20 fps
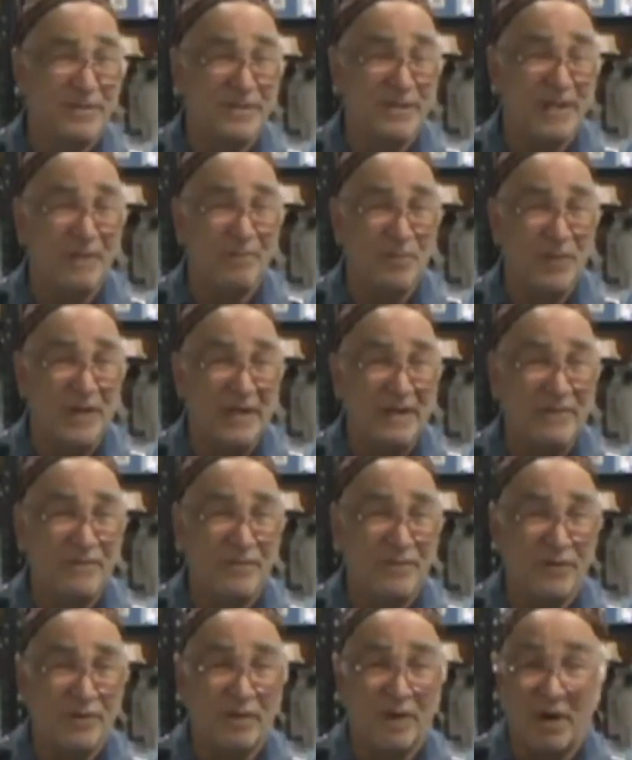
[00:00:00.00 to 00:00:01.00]
or something
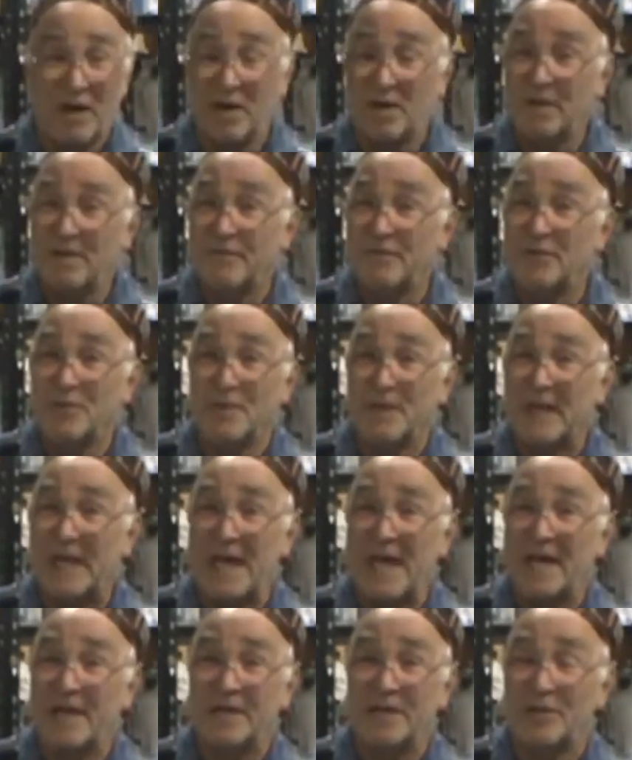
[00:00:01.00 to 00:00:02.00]
for all of the
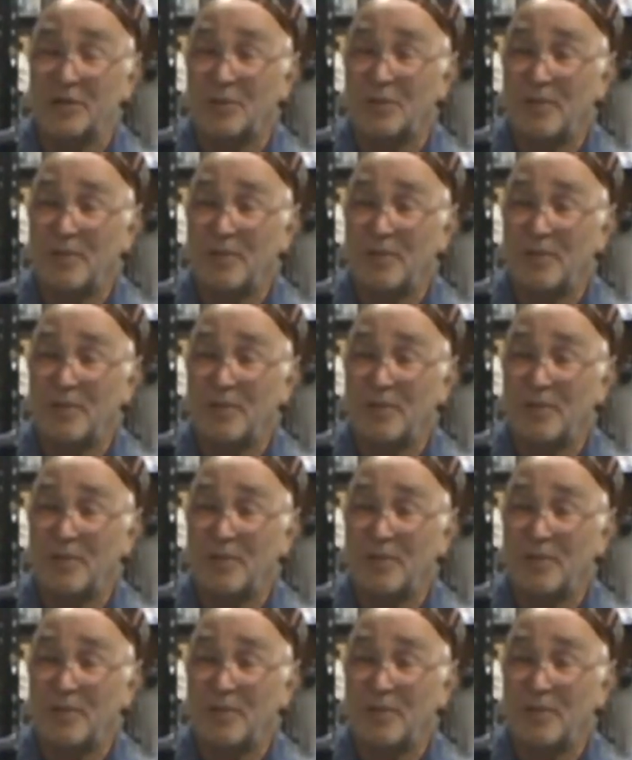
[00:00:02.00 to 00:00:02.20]
mechanical